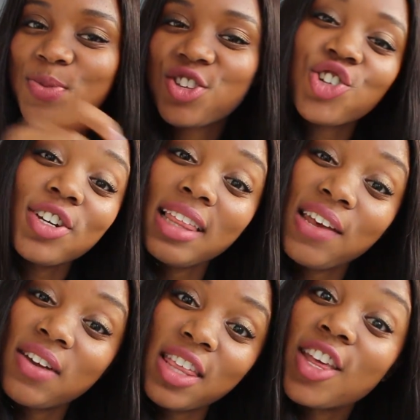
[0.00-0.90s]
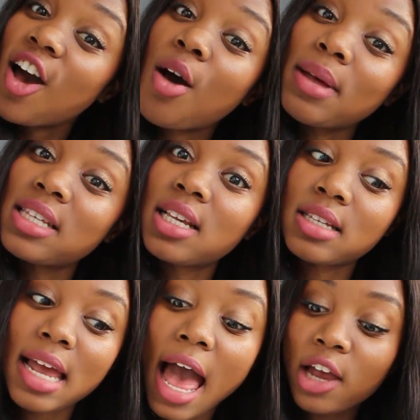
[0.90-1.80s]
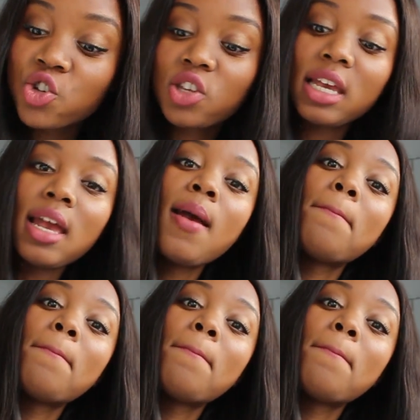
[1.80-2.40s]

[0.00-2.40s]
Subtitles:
be sure to leave it in the comments, because I actually